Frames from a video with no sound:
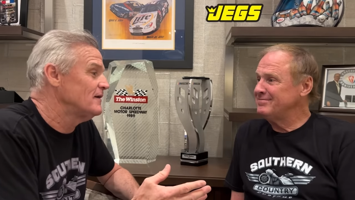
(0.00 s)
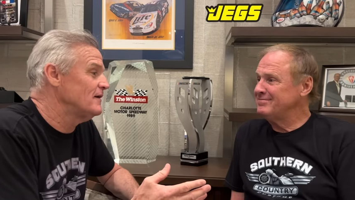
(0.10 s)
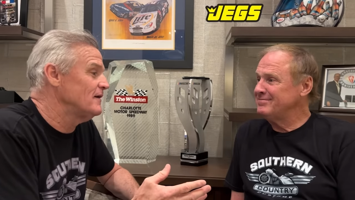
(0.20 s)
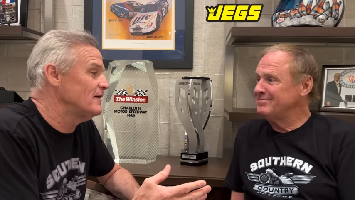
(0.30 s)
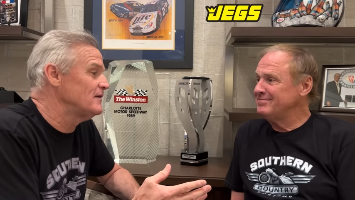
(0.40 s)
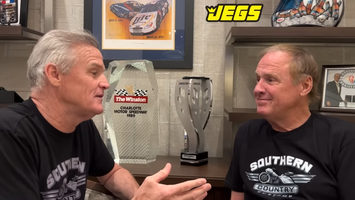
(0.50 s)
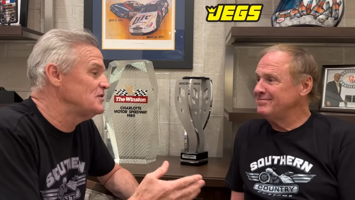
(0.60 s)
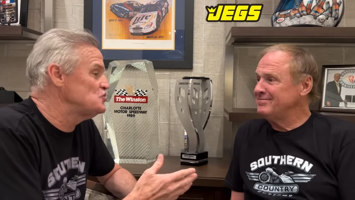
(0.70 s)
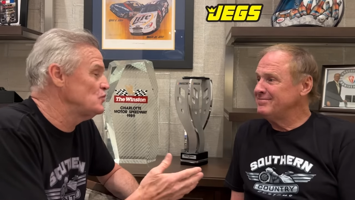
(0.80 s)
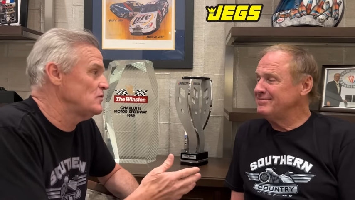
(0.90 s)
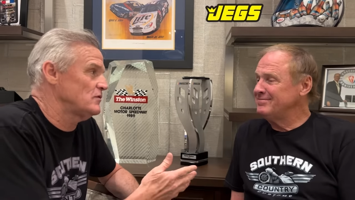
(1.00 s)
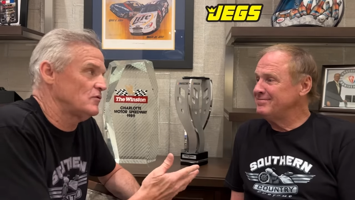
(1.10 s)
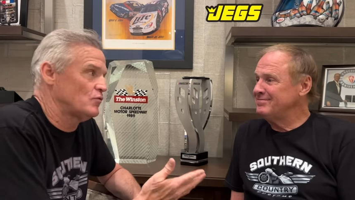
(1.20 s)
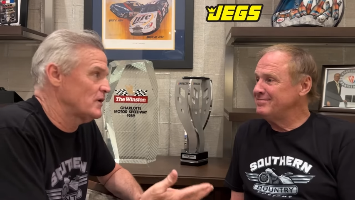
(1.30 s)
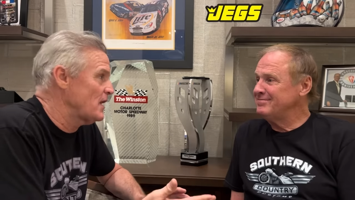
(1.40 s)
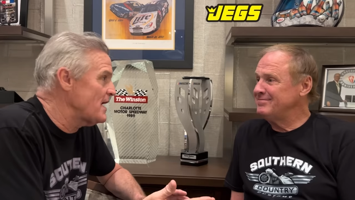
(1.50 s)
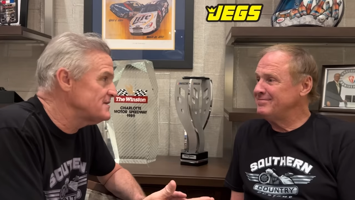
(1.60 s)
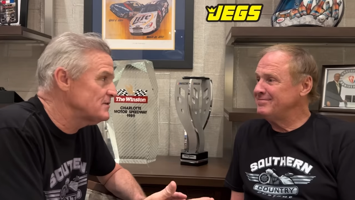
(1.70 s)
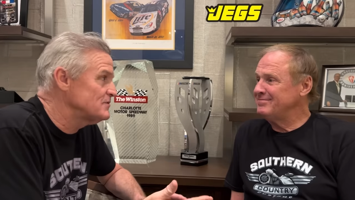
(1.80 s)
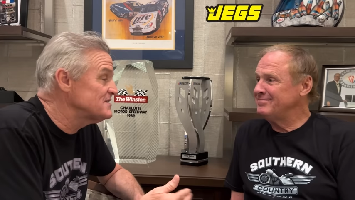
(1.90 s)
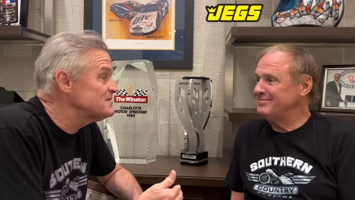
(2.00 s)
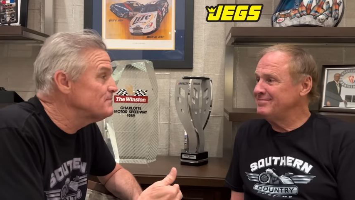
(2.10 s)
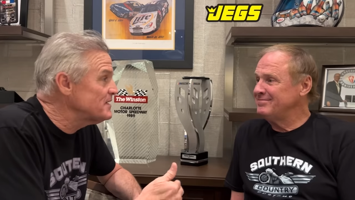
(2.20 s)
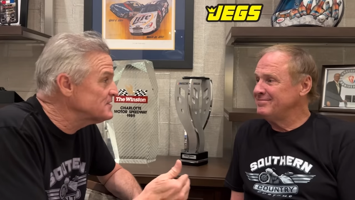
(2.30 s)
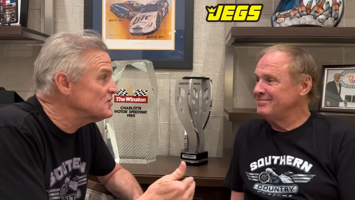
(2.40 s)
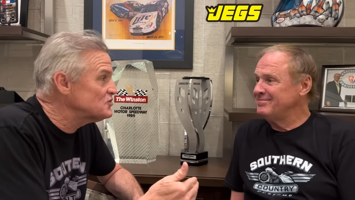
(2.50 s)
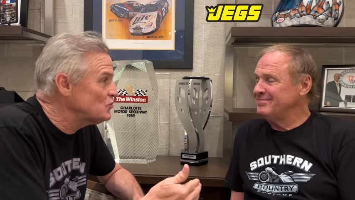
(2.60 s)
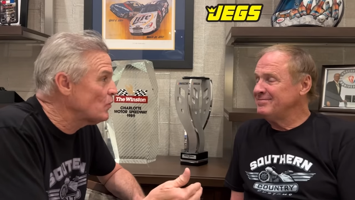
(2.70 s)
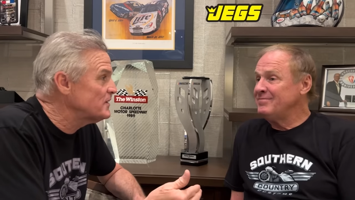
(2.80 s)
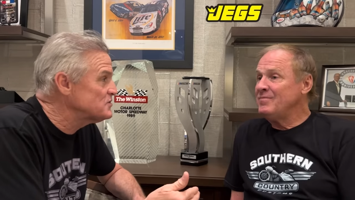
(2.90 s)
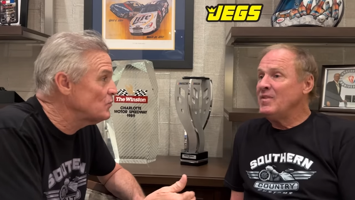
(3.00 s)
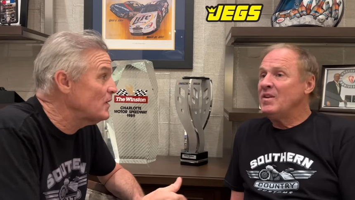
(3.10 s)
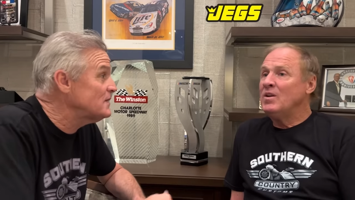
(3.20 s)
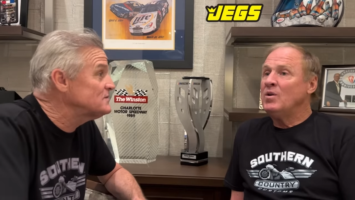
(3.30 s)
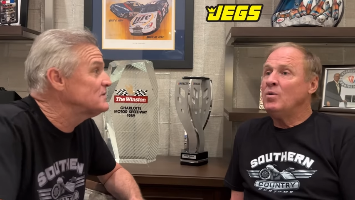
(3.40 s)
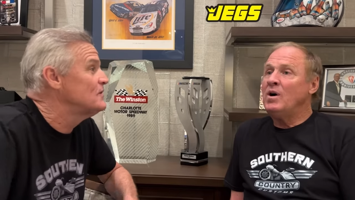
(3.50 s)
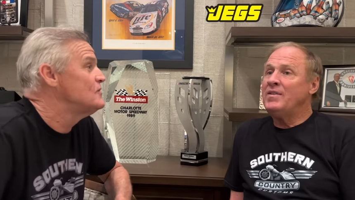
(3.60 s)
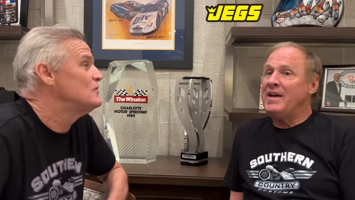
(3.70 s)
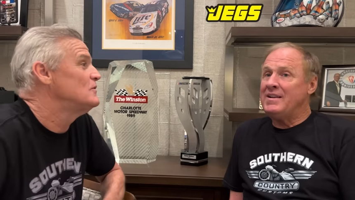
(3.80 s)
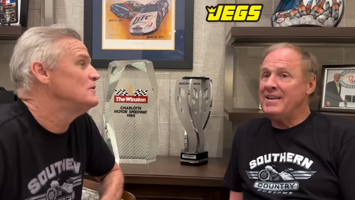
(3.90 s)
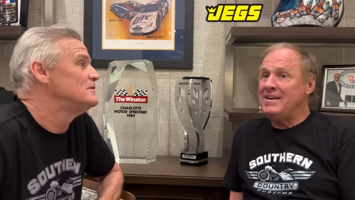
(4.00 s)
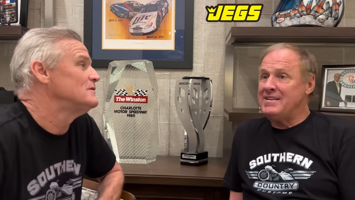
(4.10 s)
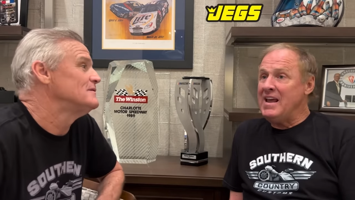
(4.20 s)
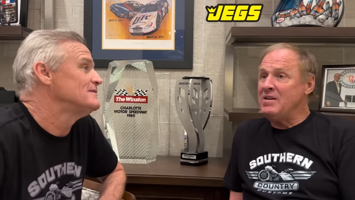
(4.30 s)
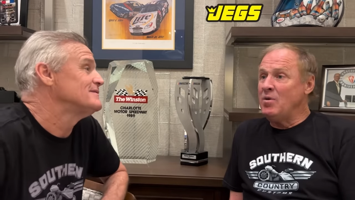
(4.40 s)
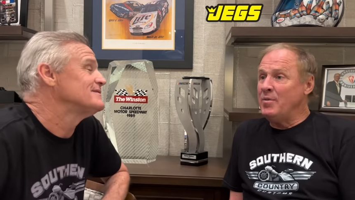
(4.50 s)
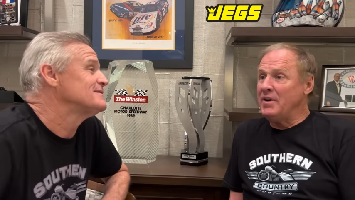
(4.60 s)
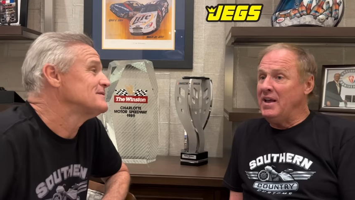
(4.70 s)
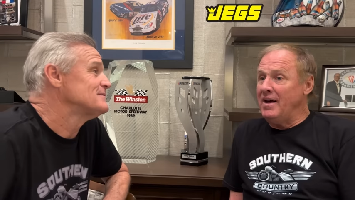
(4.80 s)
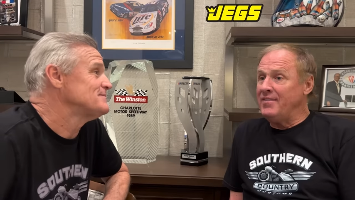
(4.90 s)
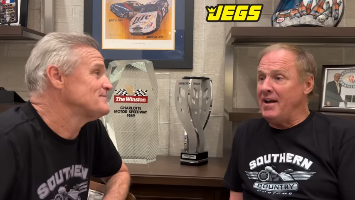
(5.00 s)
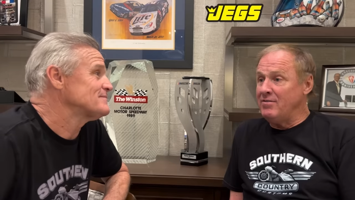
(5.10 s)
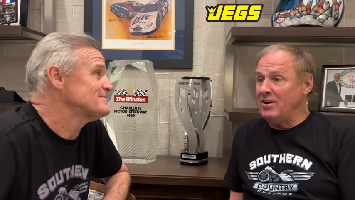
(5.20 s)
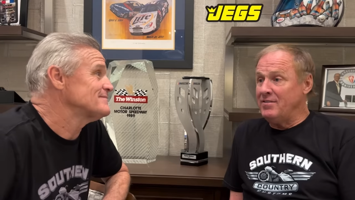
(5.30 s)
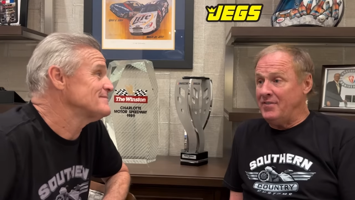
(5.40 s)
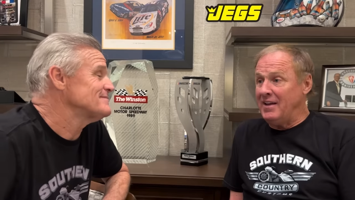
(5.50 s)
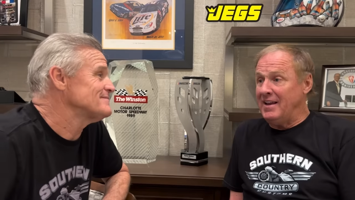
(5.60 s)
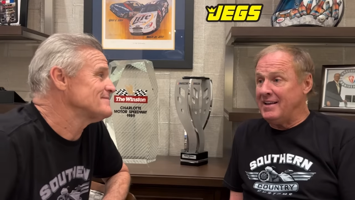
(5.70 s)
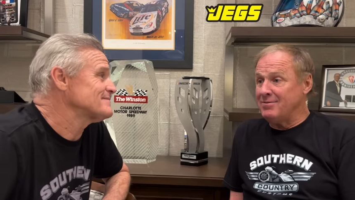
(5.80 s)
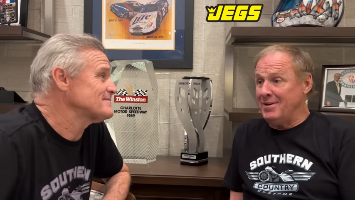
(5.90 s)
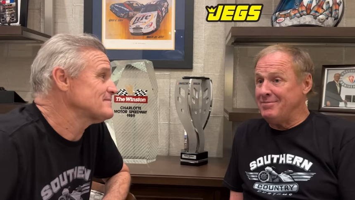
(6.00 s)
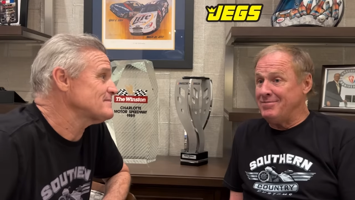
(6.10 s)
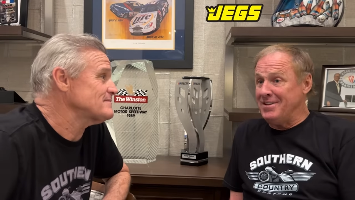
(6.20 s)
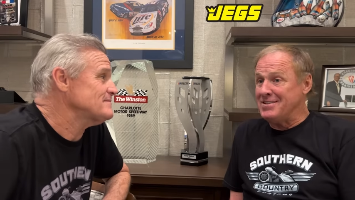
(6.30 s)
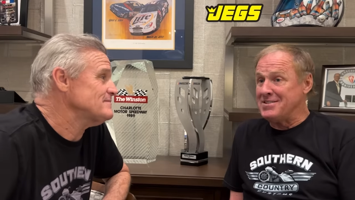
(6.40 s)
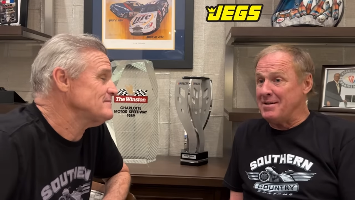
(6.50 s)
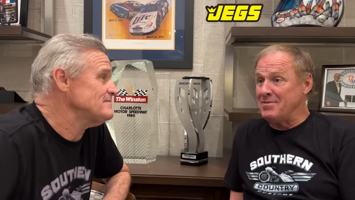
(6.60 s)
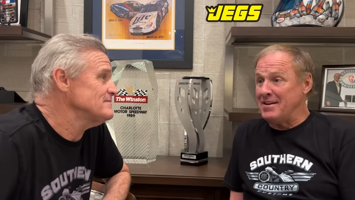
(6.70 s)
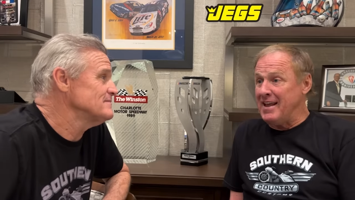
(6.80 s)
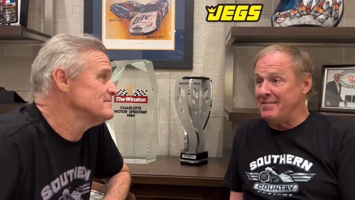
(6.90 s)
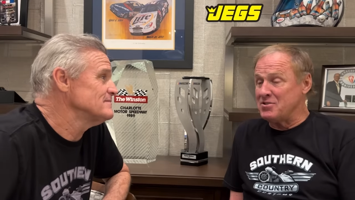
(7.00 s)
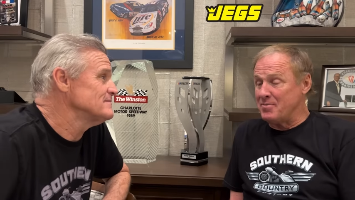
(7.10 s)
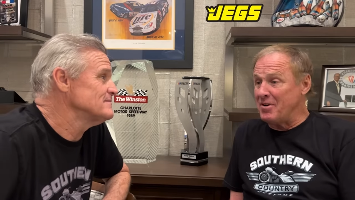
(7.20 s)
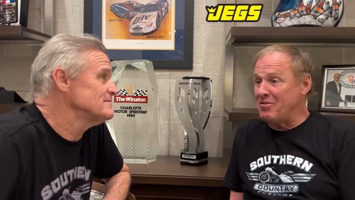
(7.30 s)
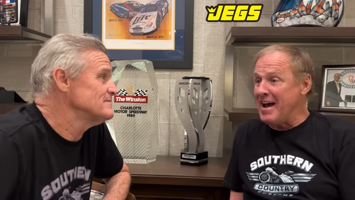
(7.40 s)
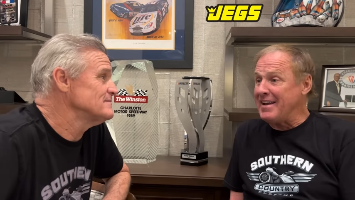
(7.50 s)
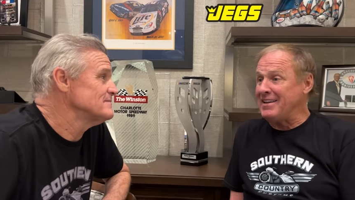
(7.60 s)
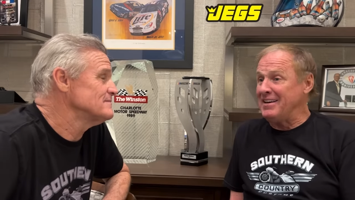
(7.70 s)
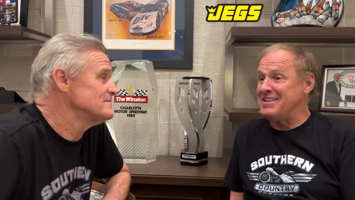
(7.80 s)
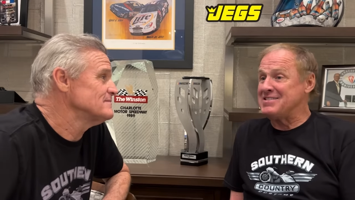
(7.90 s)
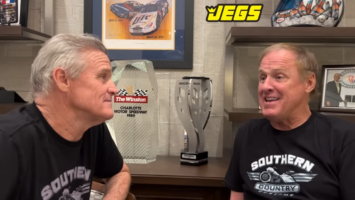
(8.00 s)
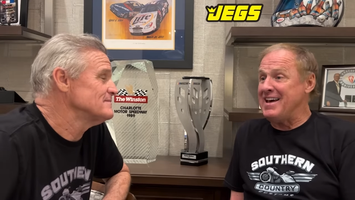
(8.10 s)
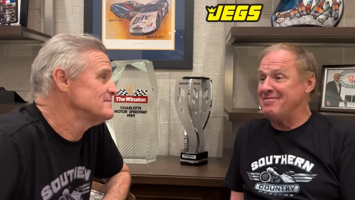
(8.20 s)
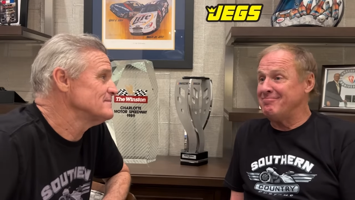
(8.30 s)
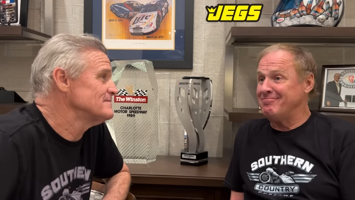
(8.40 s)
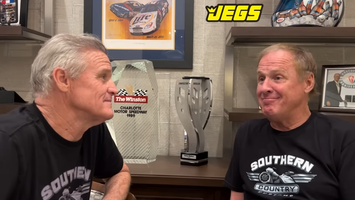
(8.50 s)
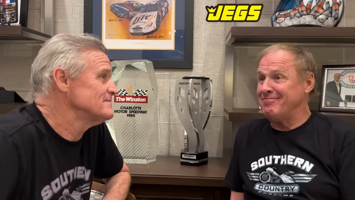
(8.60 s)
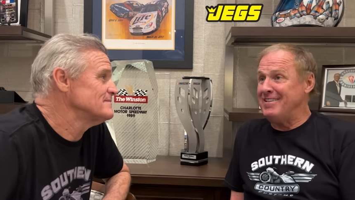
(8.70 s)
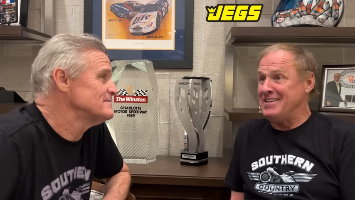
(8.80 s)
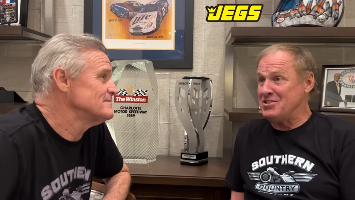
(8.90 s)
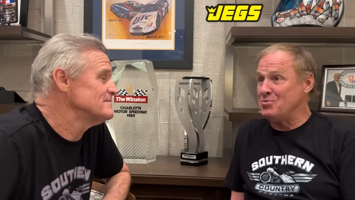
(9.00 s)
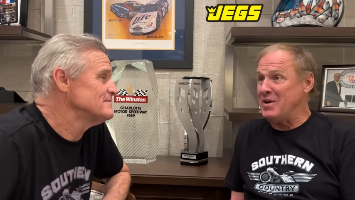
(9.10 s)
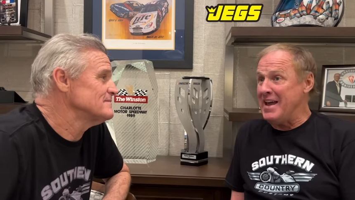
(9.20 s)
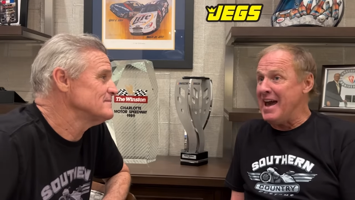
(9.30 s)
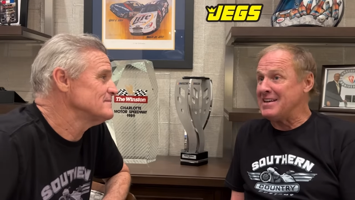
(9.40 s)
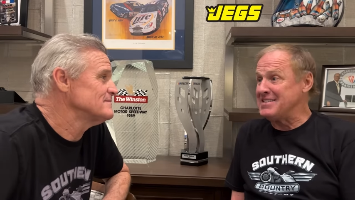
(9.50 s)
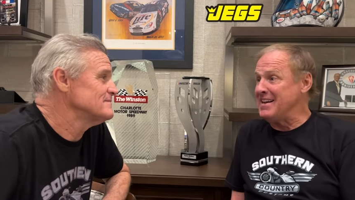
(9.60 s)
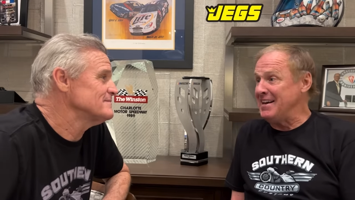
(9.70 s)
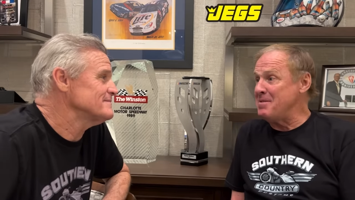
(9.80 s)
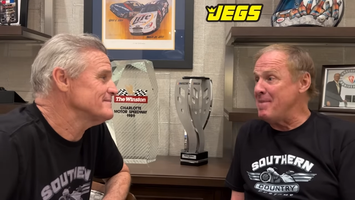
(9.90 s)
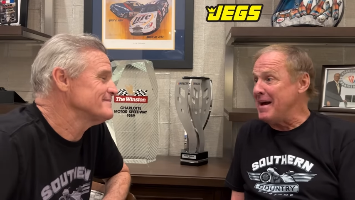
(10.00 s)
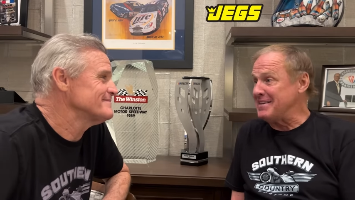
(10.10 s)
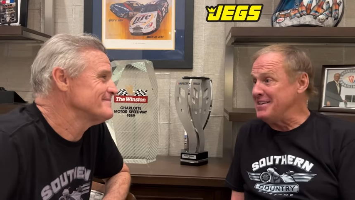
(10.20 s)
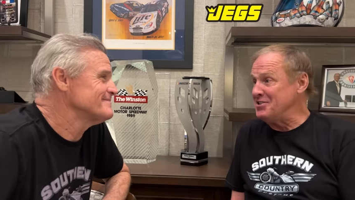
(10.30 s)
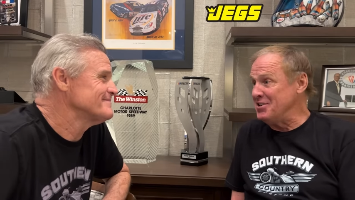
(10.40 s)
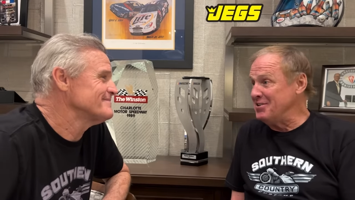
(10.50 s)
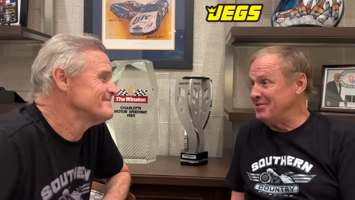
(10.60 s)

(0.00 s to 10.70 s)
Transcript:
Speaker 1: Uh, did you realize it was as big as a story as it was? Well, that, that day when we left, I really felt
Speaker 2: like we did something that was miraculous that it just we accidentally backed into.